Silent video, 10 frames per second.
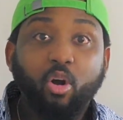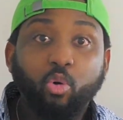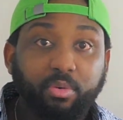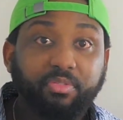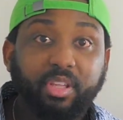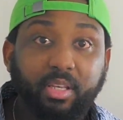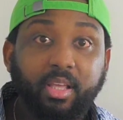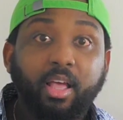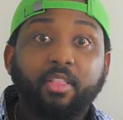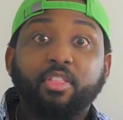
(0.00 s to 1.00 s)
cold feet,
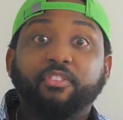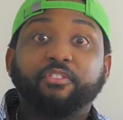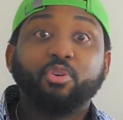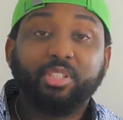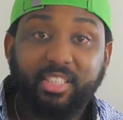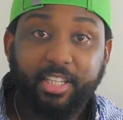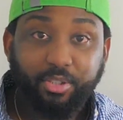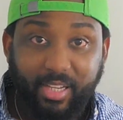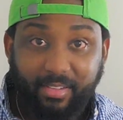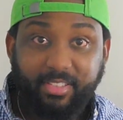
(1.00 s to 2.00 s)
the first thing
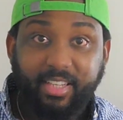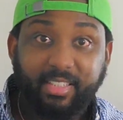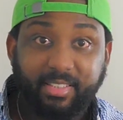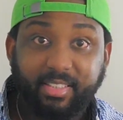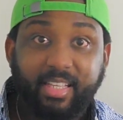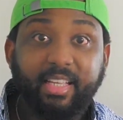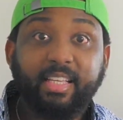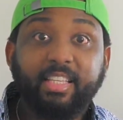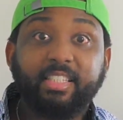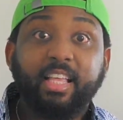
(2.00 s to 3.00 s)
you have to understand
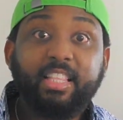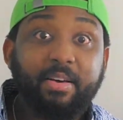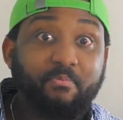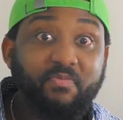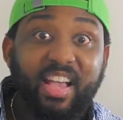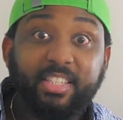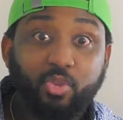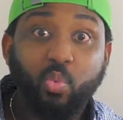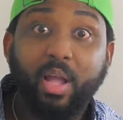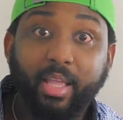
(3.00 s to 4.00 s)
is the
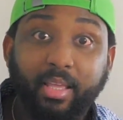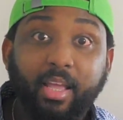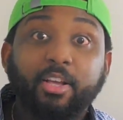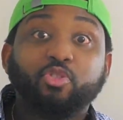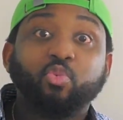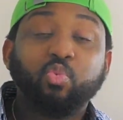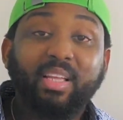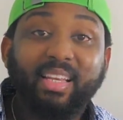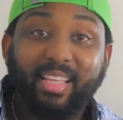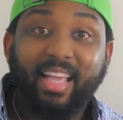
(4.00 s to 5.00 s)
best way to
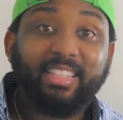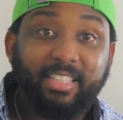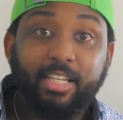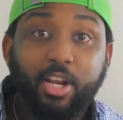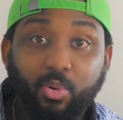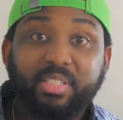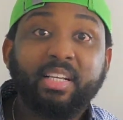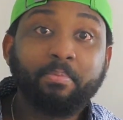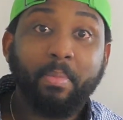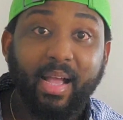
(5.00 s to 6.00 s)
really get to know
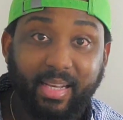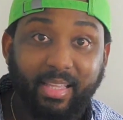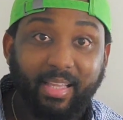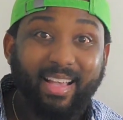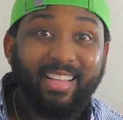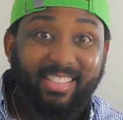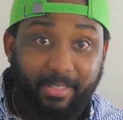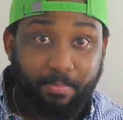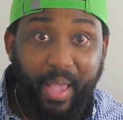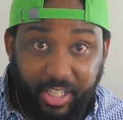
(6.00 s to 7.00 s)
somebody
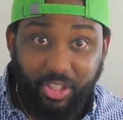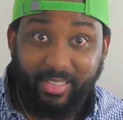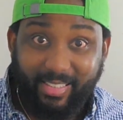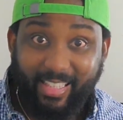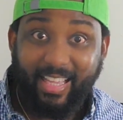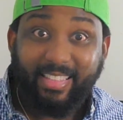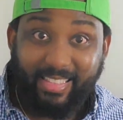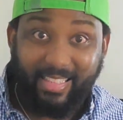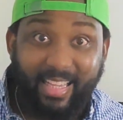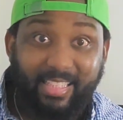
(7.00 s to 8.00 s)
especially in
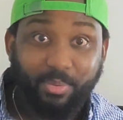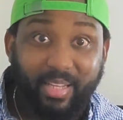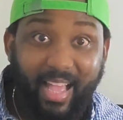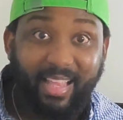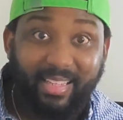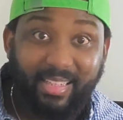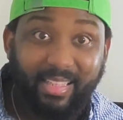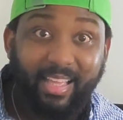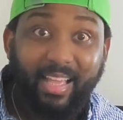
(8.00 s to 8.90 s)
today's reality,